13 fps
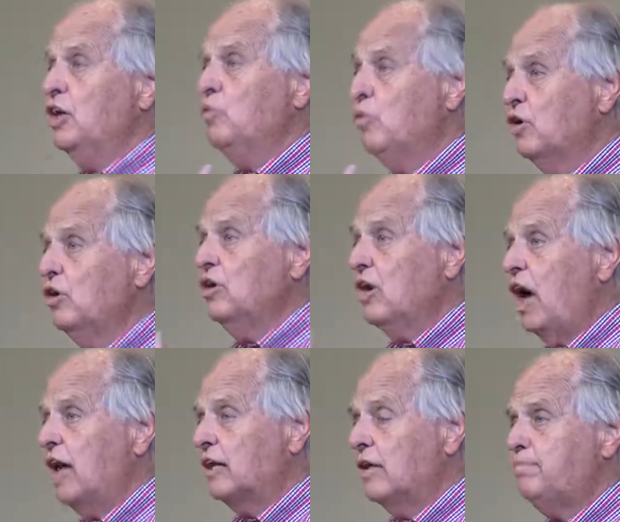We're
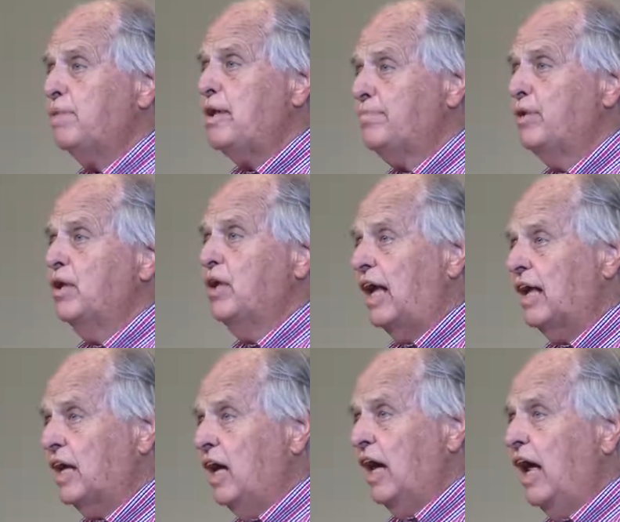not a people
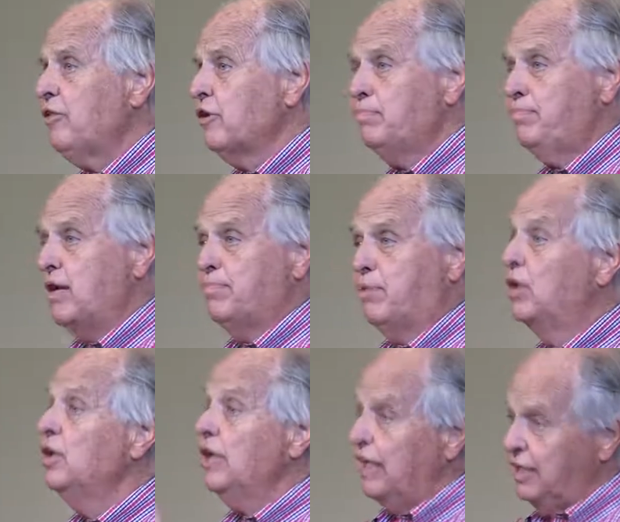like other people.